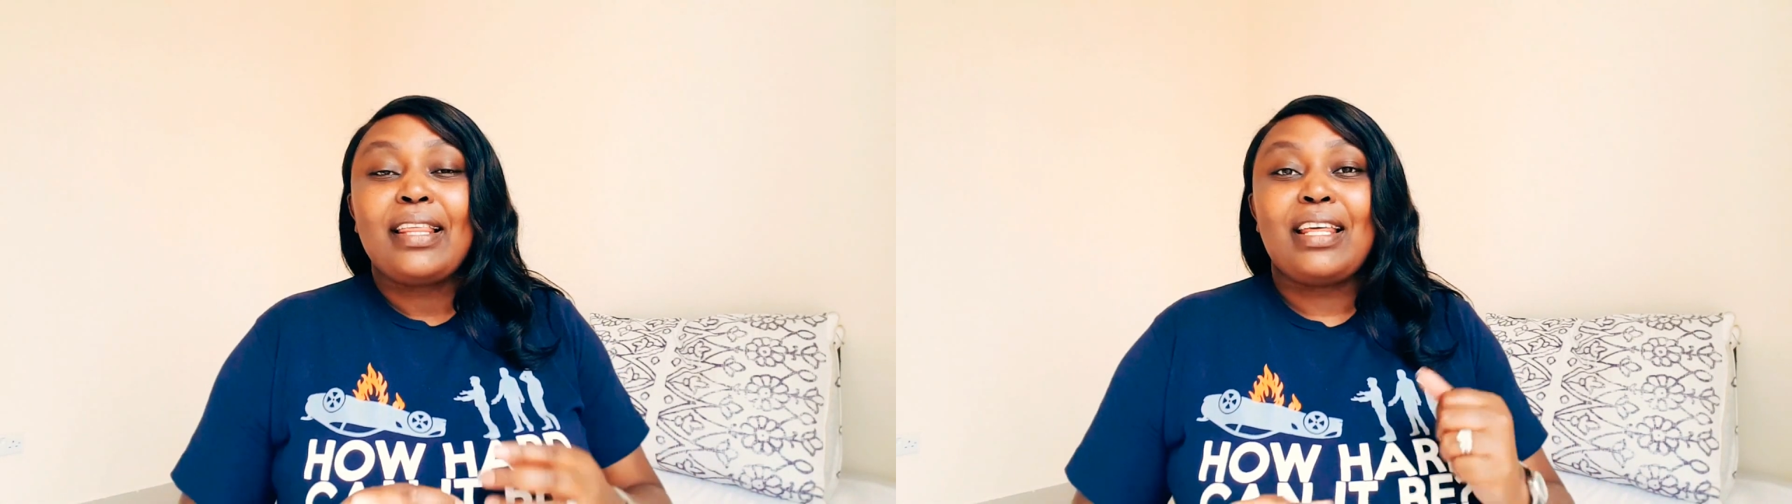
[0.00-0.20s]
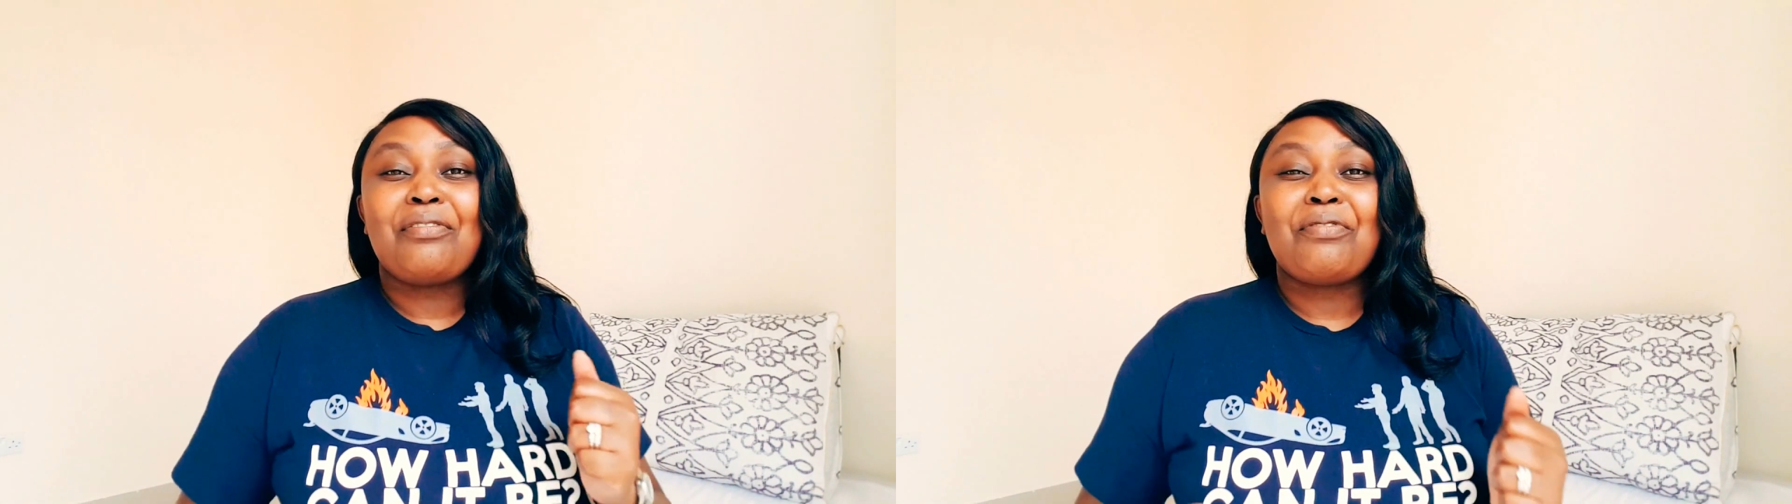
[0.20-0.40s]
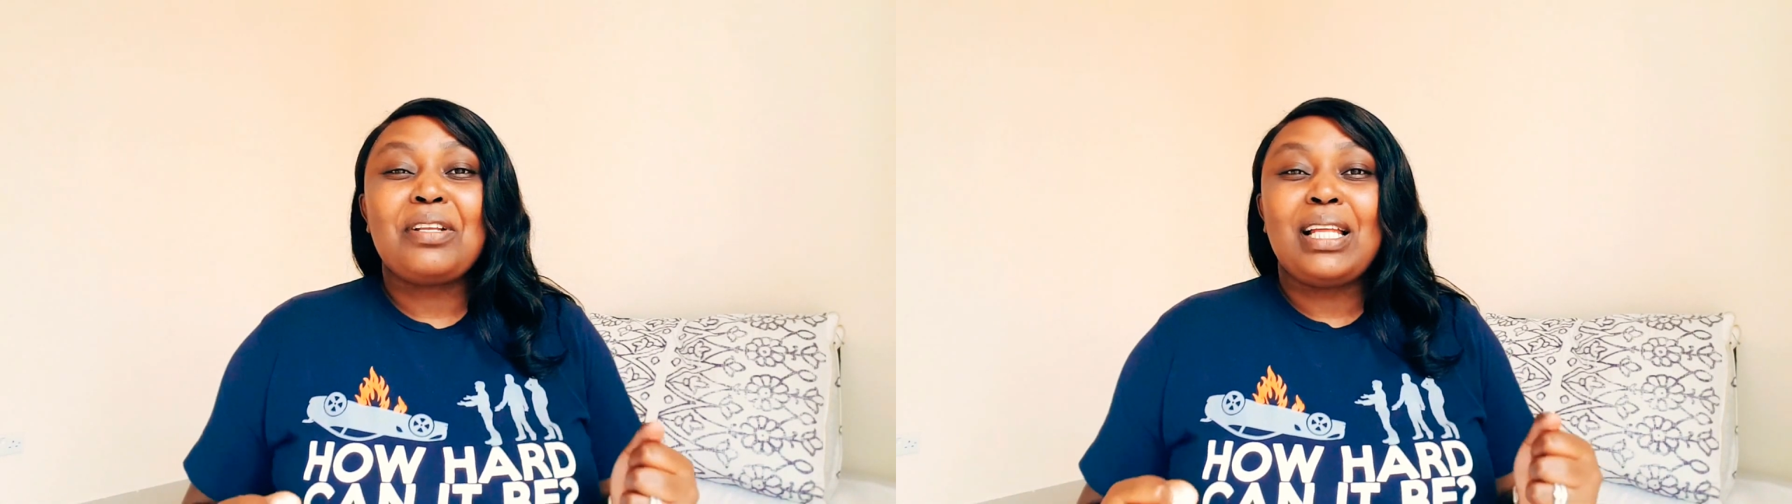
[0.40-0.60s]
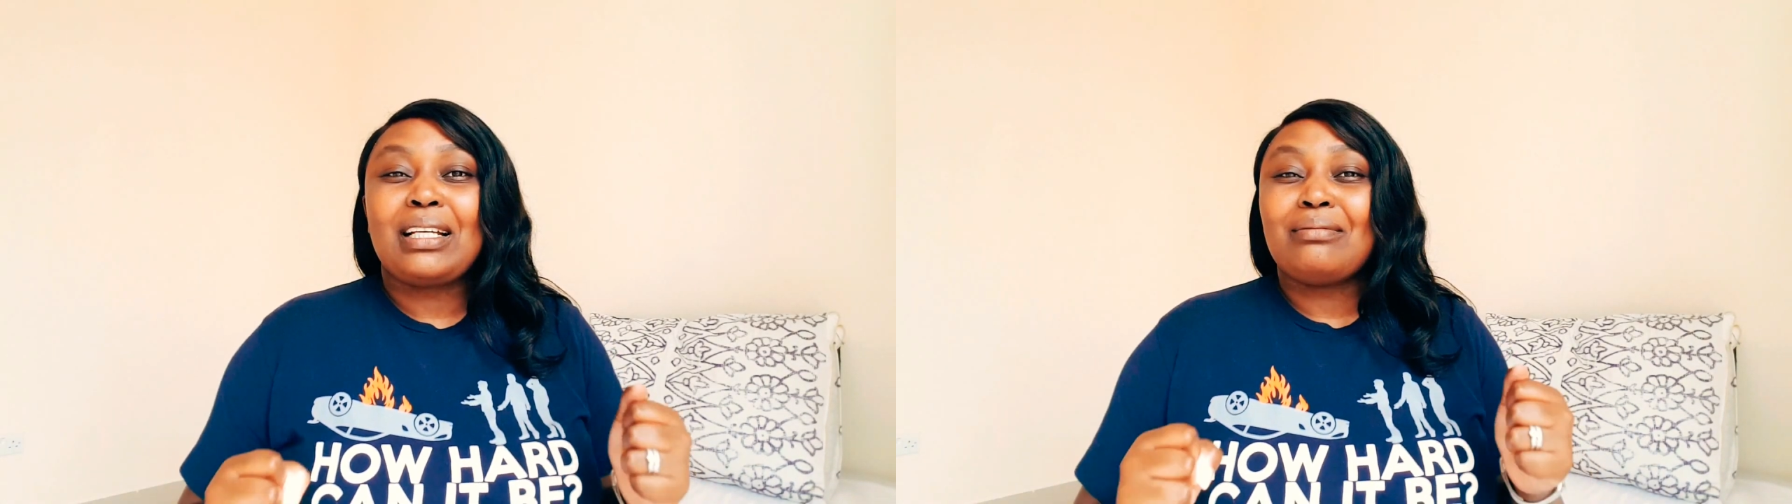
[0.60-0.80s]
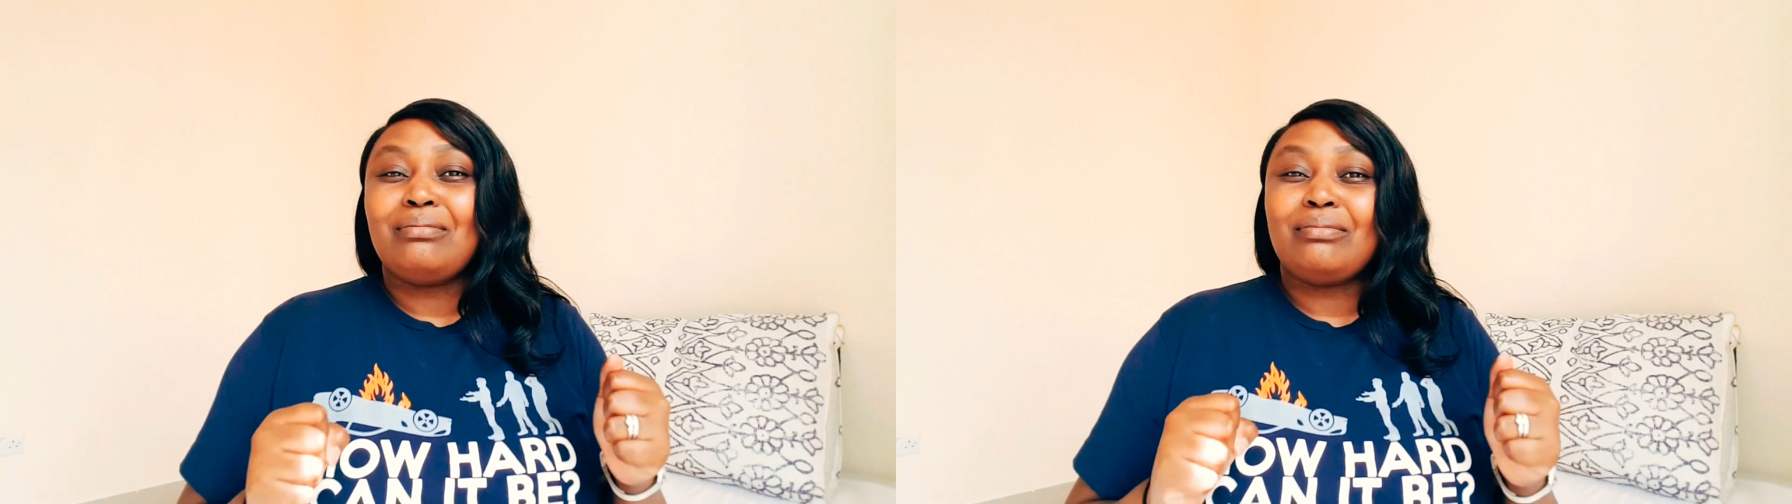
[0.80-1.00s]
They feel
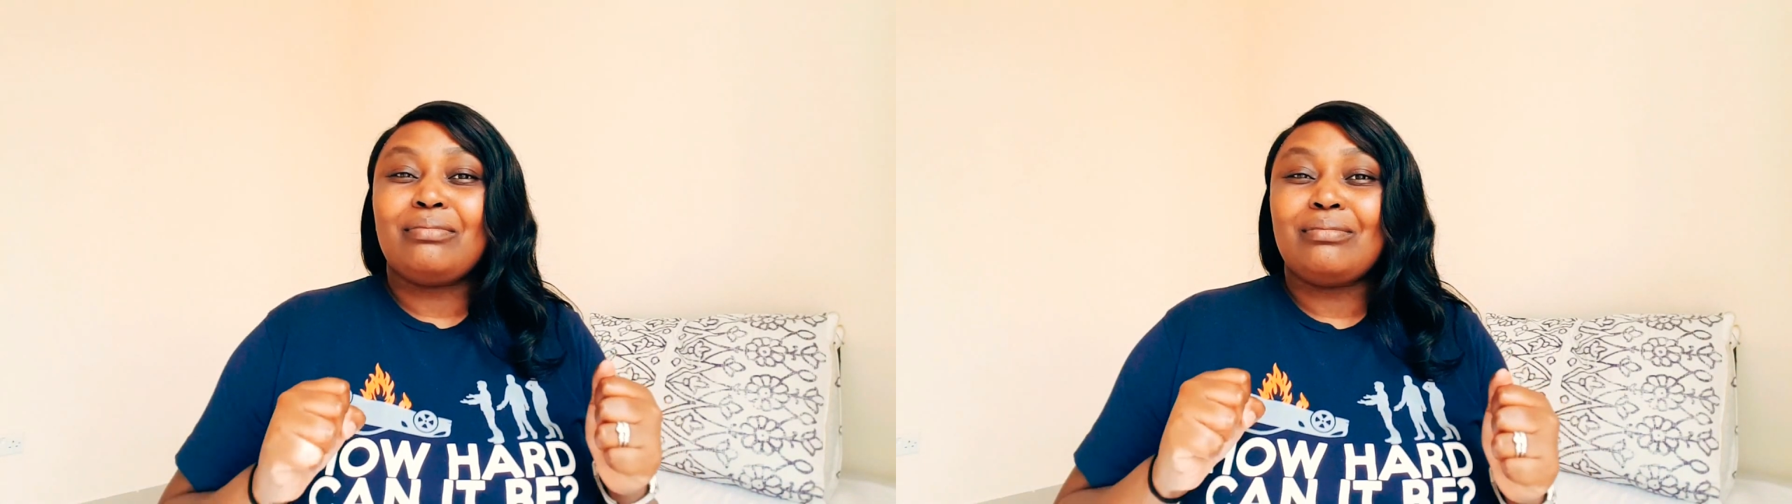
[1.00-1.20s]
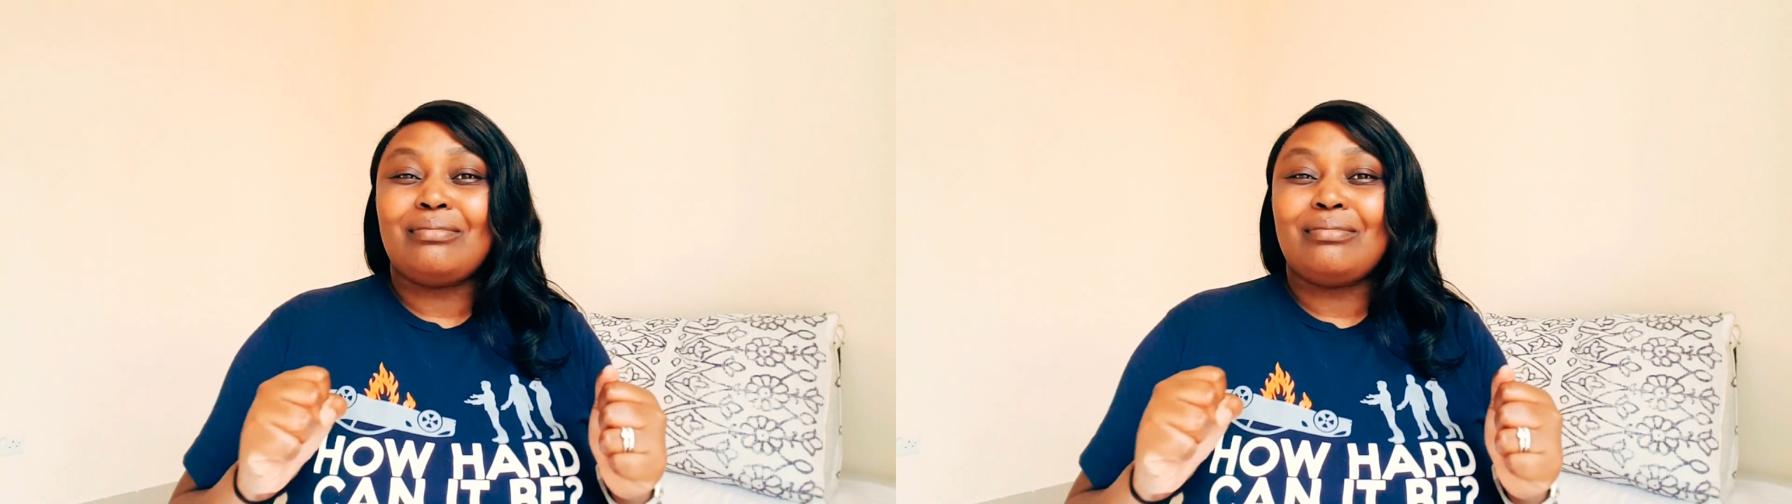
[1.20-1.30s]
like,